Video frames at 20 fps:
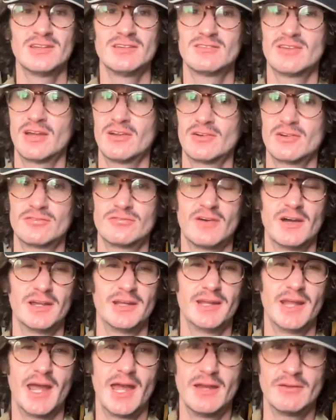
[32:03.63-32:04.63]

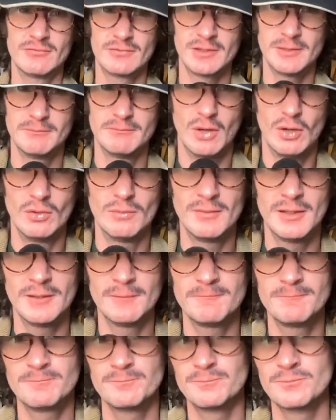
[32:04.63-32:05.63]
terrified every
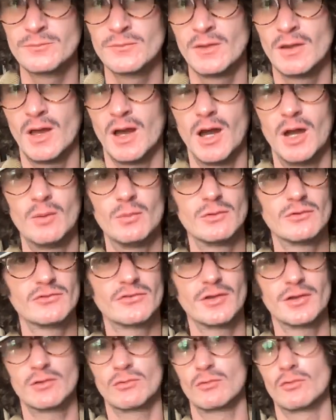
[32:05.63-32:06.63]
moment. I was
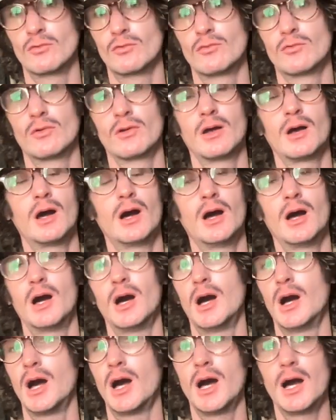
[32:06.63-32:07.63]
like,
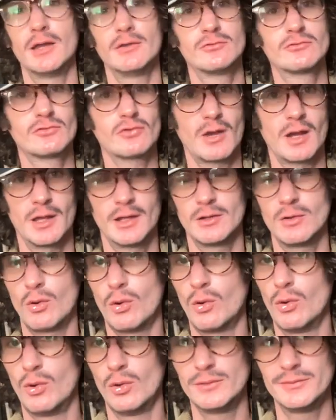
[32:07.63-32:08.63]
I tried
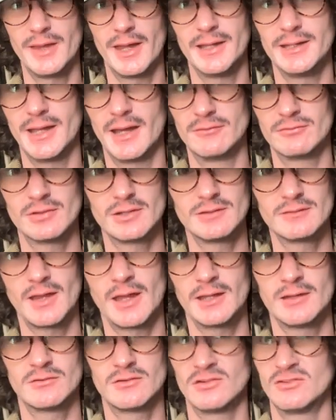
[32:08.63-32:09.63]
all day, every
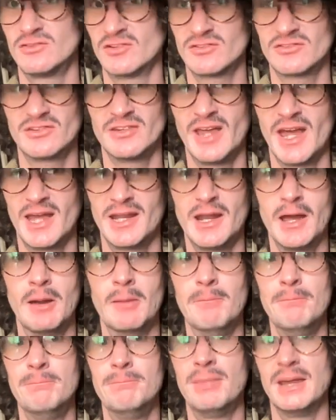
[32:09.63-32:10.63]
day to just get a
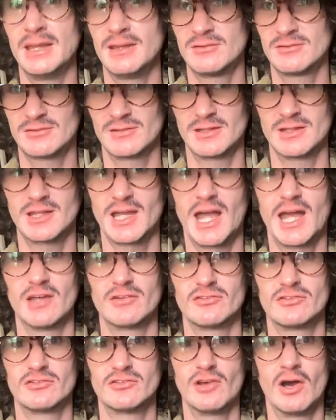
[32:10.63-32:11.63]
basic
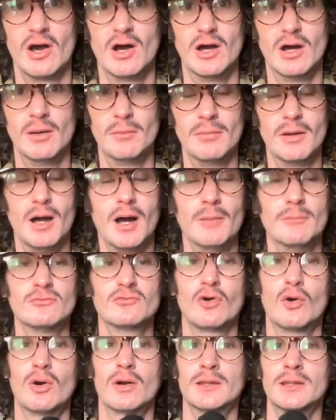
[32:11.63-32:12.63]
ass job. I'm
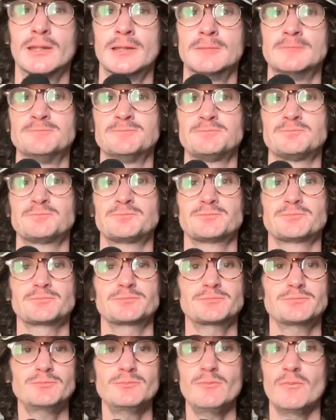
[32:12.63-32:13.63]
talking
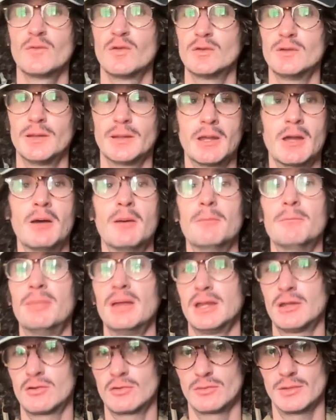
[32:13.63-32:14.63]
like
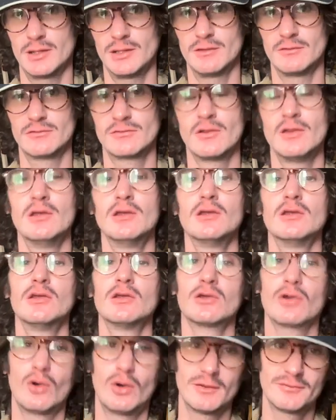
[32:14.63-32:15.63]
bakeries,
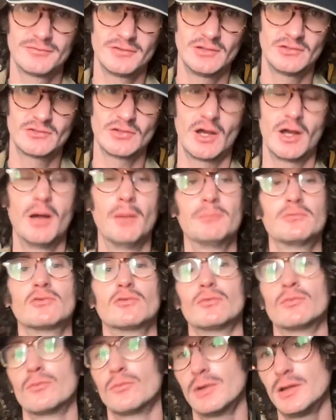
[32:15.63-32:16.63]
coffee shops,
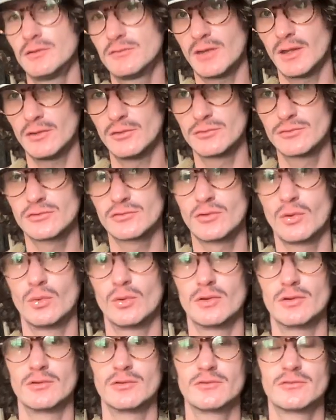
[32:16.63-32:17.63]
retail
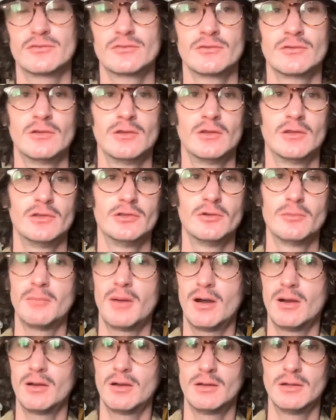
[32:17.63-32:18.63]
stores. Your
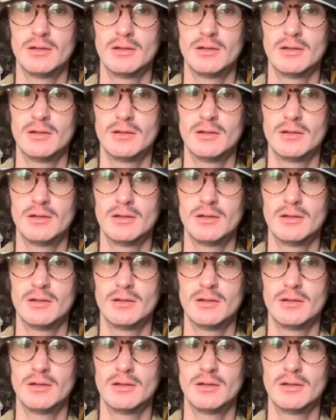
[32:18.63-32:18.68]
mom,